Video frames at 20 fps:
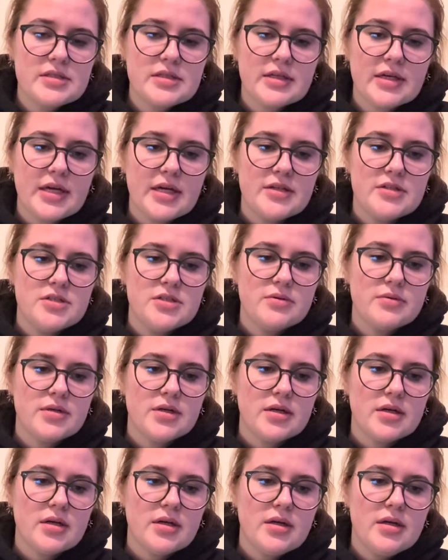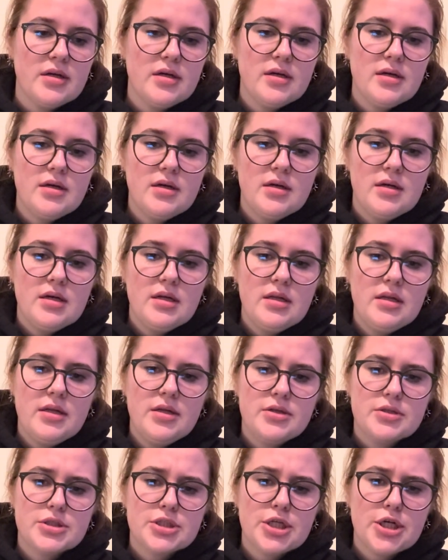in case you were a
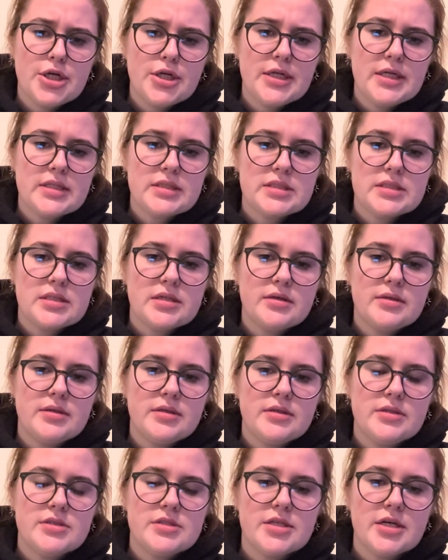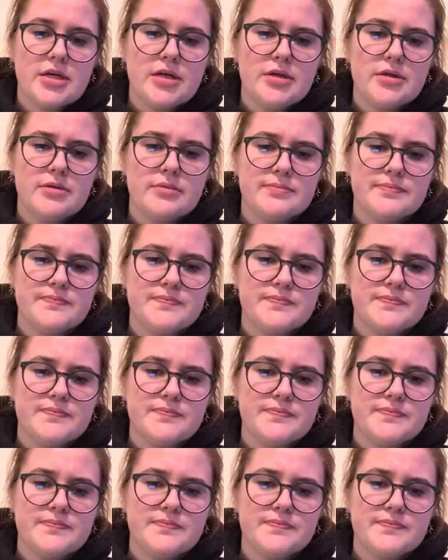little curious. So